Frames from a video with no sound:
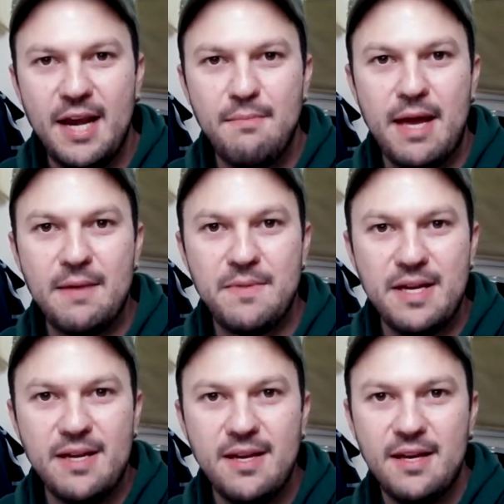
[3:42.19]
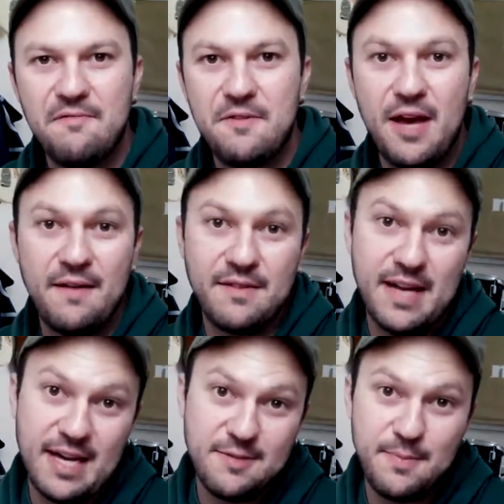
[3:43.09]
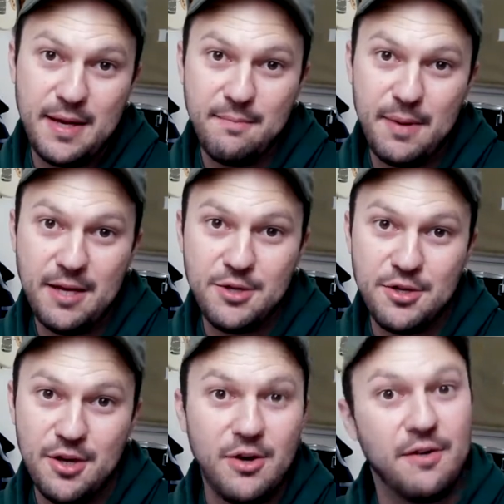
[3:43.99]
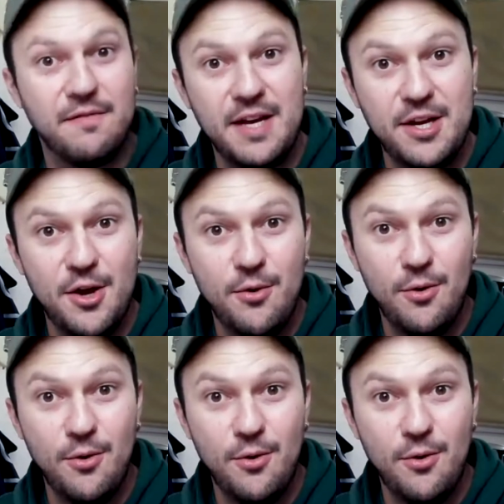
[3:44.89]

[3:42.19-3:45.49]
And maybe if you have a nice picture or a video